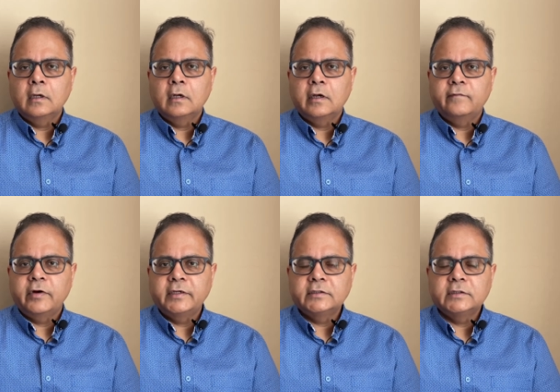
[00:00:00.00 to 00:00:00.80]
Hi
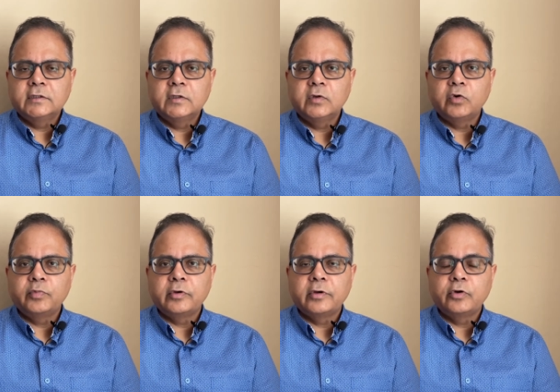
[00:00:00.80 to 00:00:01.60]
friends,
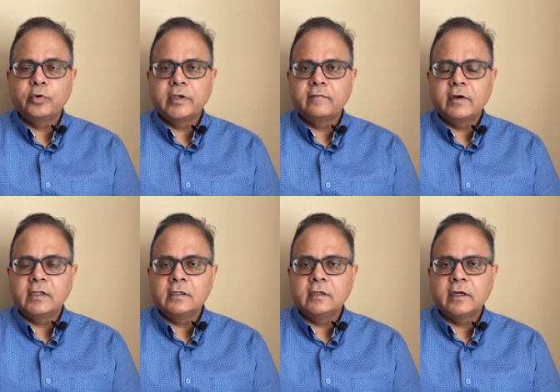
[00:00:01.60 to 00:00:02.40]
hope you are doing
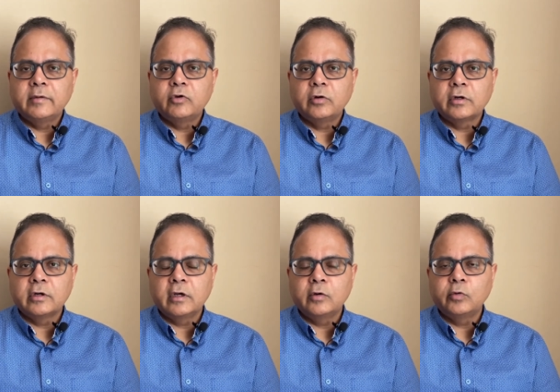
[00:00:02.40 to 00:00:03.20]
well. I'm Dr.
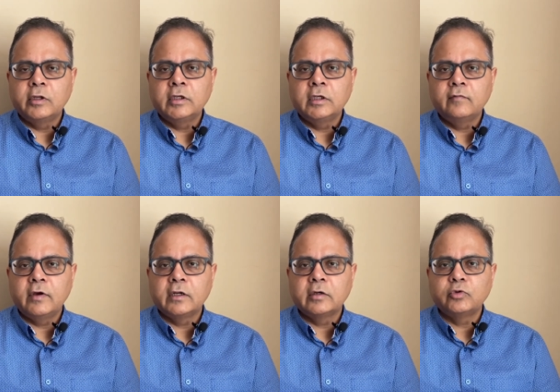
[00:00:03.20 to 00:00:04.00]
Ganguly.
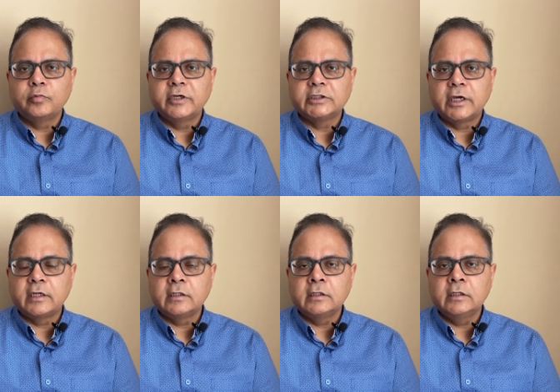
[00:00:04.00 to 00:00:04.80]
Welcome to my
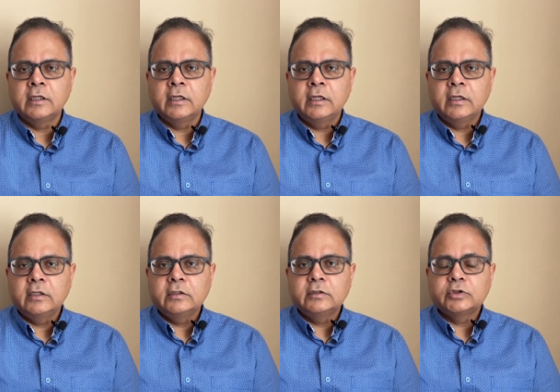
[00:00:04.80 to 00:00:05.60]
channel.
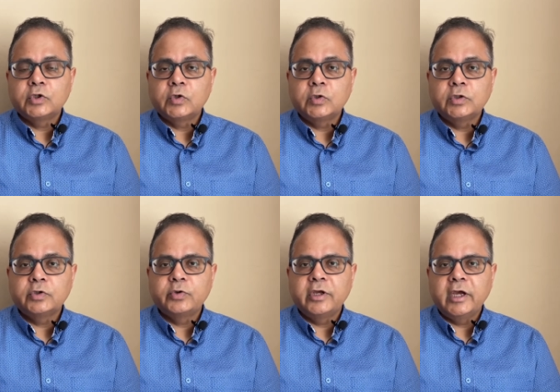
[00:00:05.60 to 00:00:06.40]
So
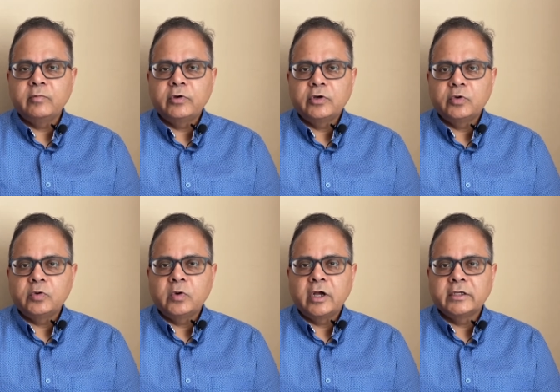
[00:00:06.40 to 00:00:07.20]
today I'm going
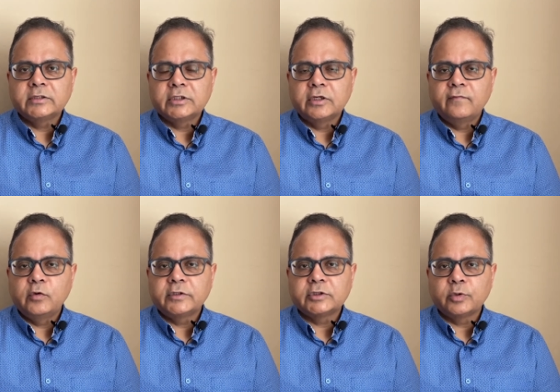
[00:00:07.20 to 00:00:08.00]
to answer a
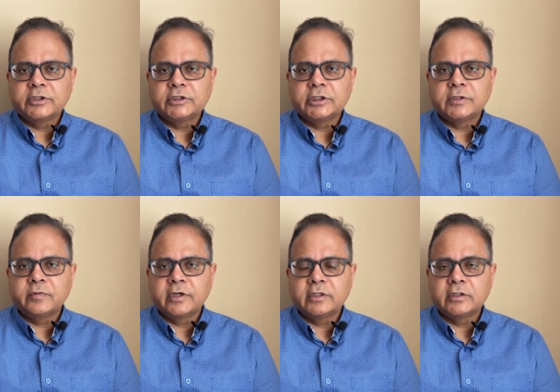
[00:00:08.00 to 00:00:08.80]
viewer's
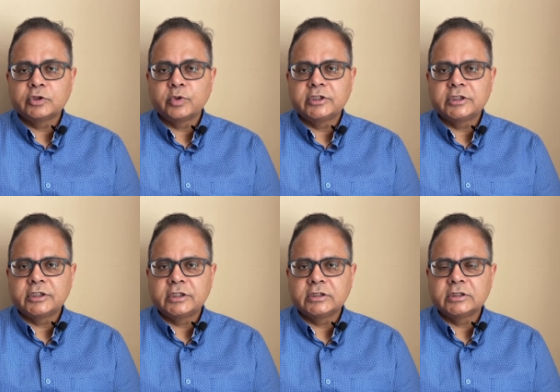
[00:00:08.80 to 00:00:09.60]
question, and this
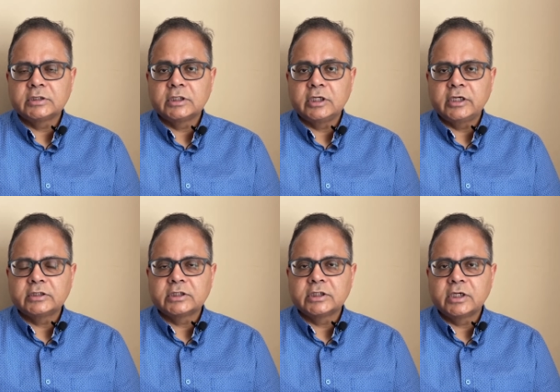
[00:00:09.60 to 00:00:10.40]
question is,
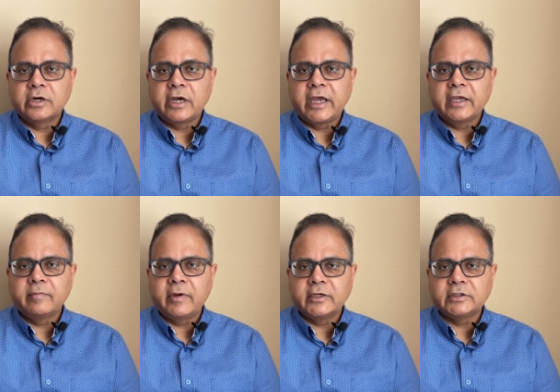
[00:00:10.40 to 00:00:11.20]
does
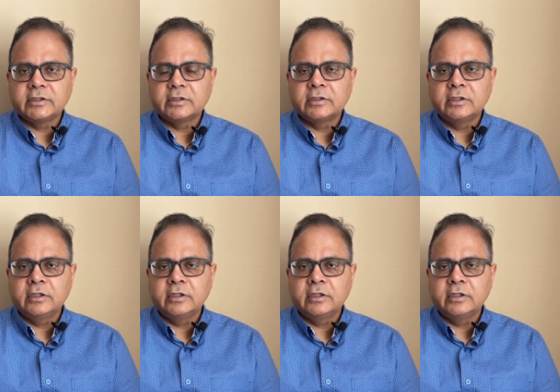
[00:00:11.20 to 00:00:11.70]
rank matter